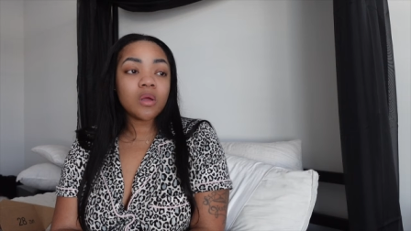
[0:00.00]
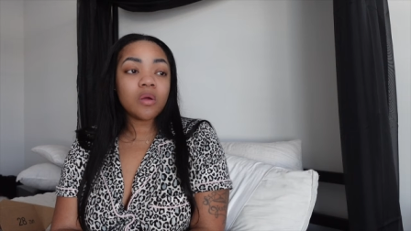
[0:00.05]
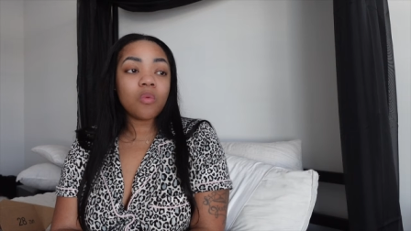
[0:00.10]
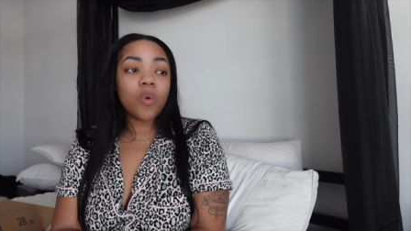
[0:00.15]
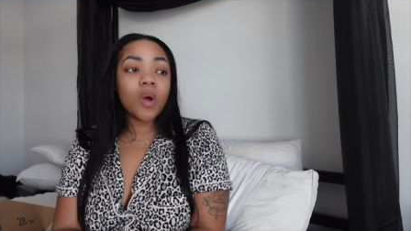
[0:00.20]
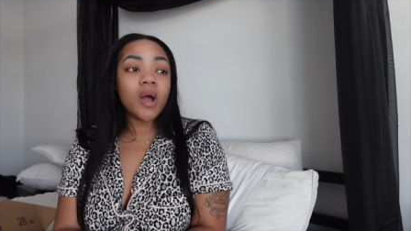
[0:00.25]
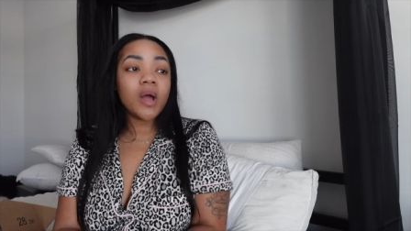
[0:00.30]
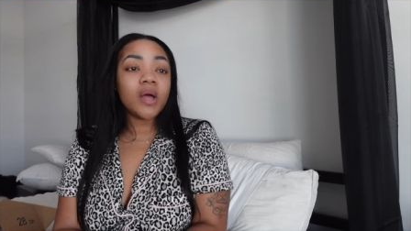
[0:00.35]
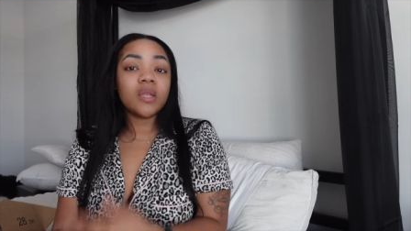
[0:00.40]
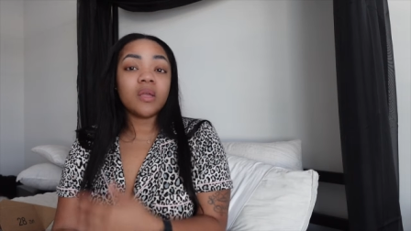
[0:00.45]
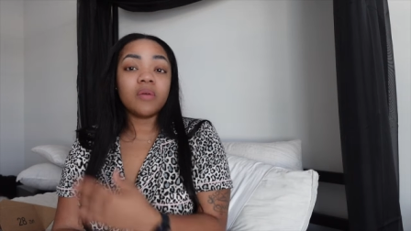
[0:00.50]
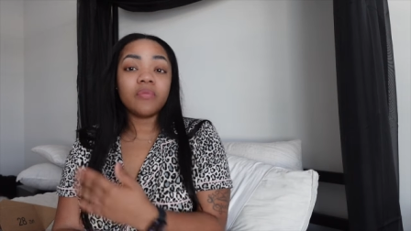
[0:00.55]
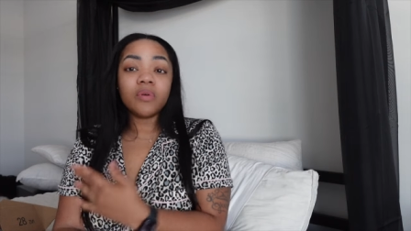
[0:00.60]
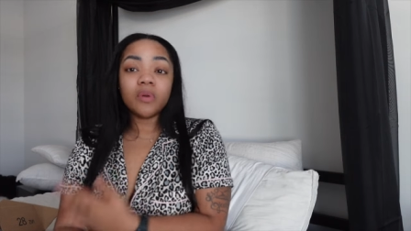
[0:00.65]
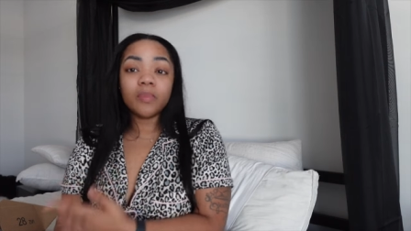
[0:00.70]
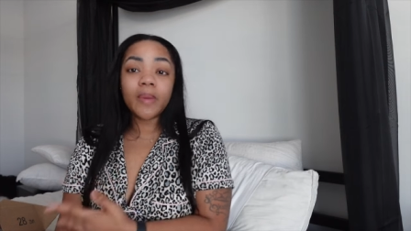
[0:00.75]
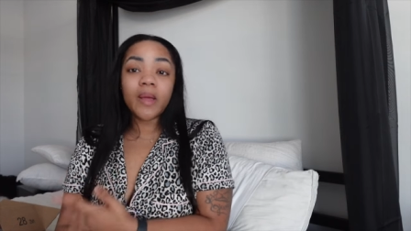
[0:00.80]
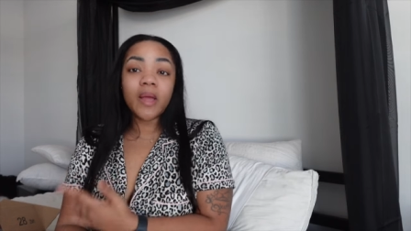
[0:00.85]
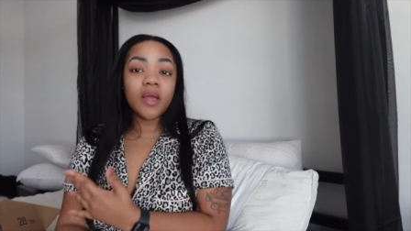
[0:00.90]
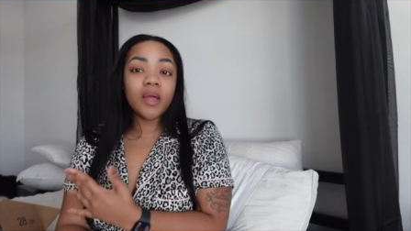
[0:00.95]
Why I left
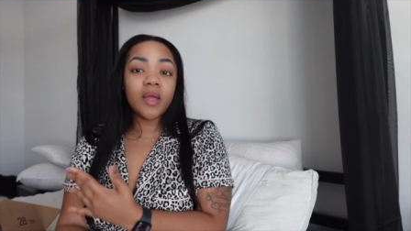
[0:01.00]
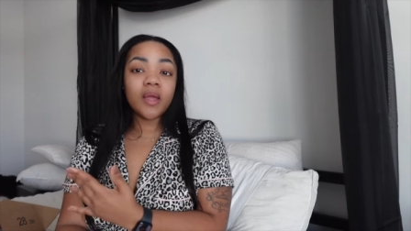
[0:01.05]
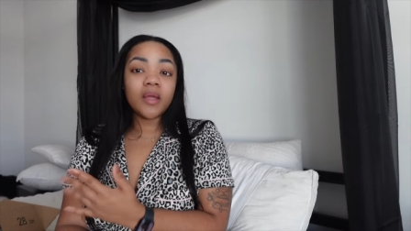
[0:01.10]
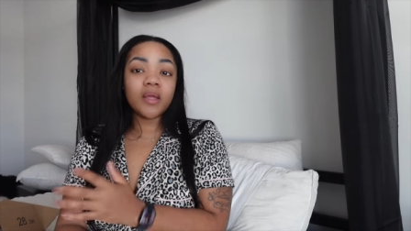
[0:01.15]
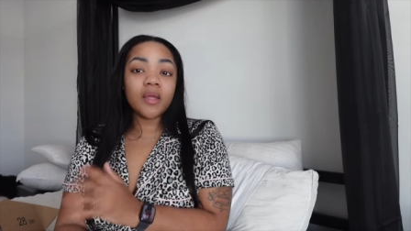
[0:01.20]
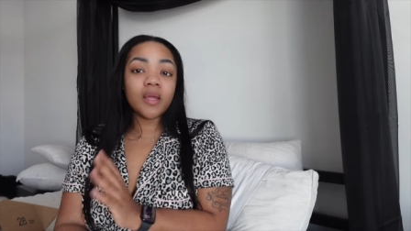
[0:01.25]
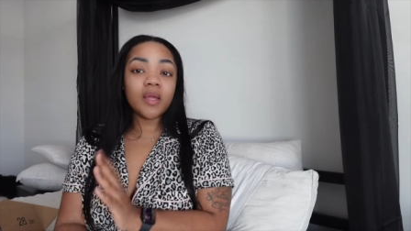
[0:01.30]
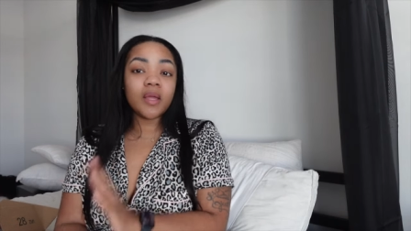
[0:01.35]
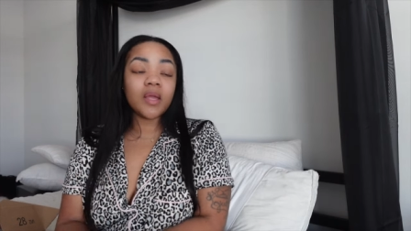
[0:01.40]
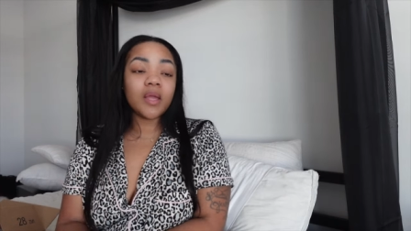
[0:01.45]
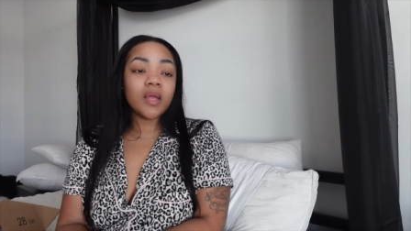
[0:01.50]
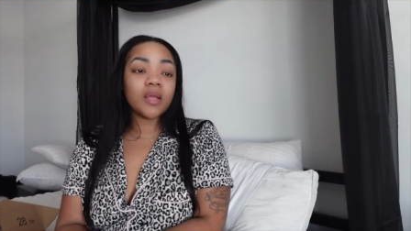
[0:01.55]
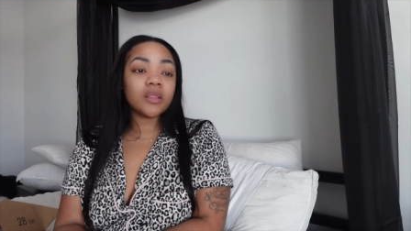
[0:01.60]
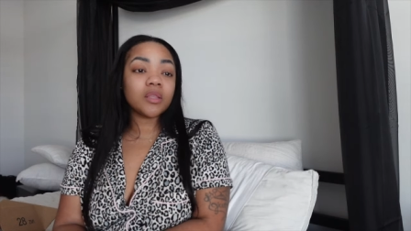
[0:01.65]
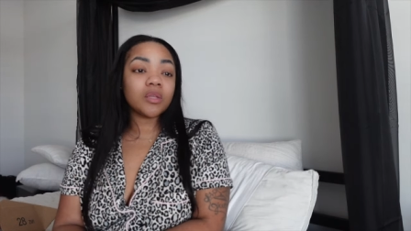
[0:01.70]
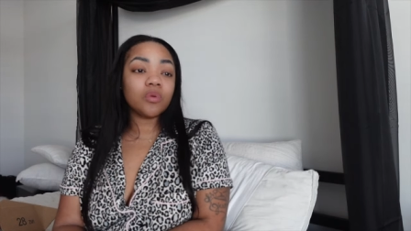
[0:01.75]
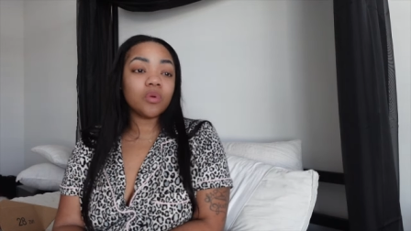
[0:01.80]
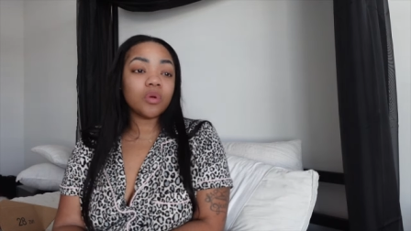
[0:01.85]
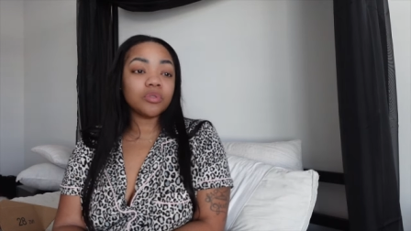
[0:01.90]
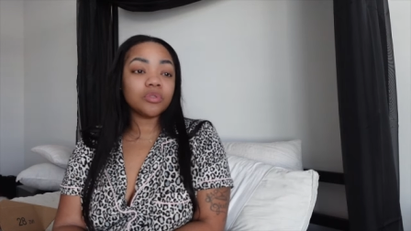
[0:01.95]
her bag at
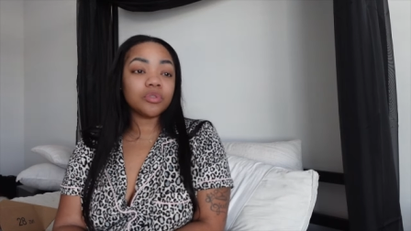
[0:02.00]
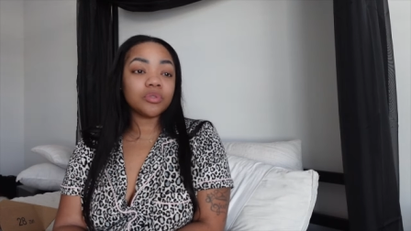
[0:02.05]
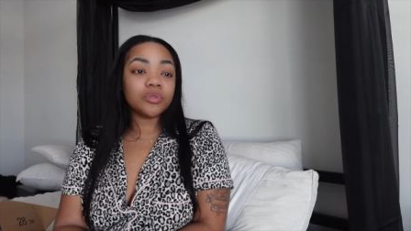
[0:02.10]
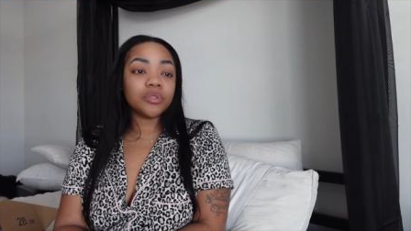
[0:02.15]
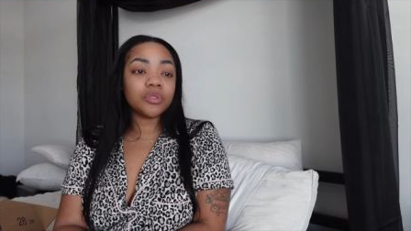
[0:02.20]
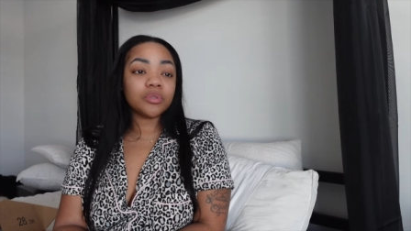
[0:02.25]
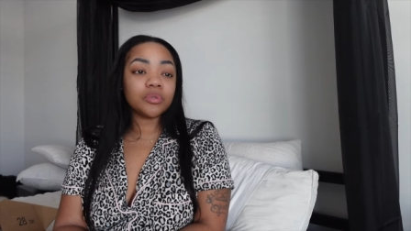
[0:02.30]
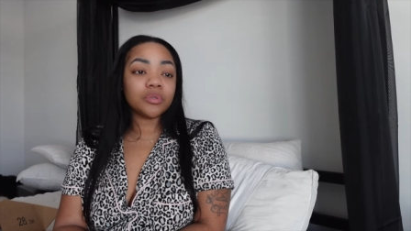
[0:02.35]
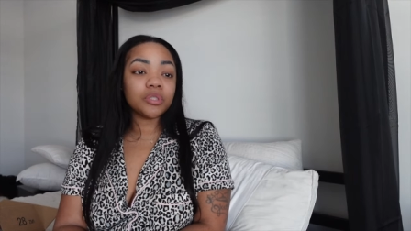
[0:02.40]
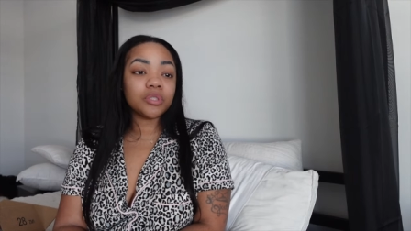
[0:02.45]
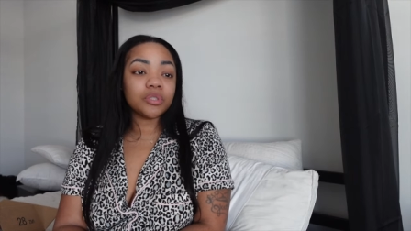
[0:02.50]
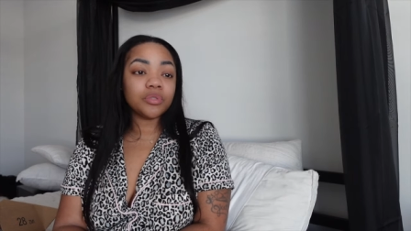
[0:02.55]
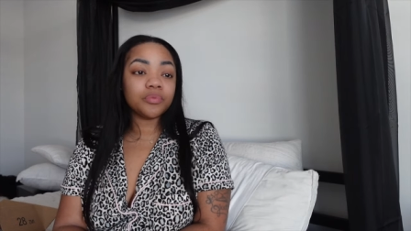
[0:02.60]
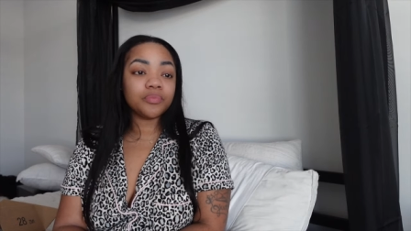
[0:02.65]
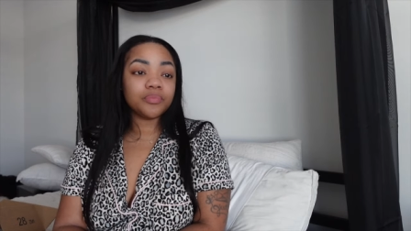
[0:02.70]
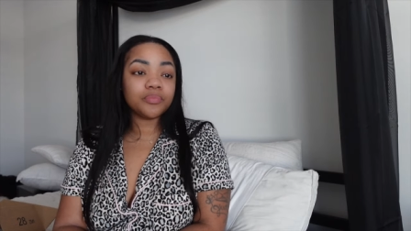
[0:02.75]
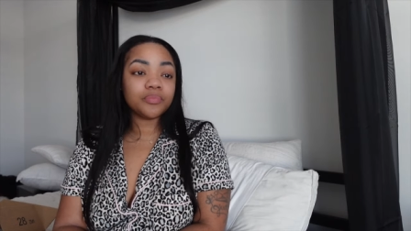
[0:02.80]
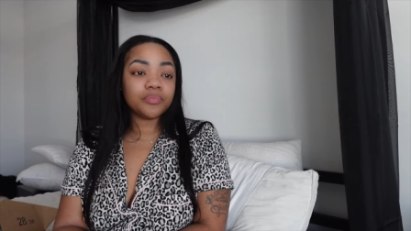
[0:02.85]
the grocery store too.